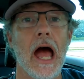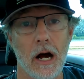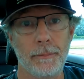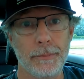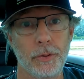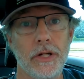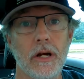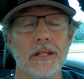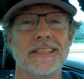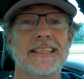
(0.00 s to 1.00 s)
I'll be
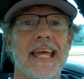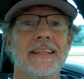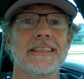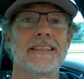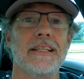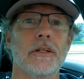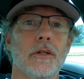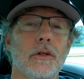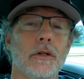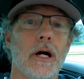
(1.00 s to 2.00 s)
putting on stainless
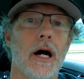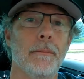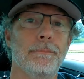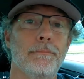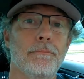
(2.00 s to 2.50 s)
steel uh,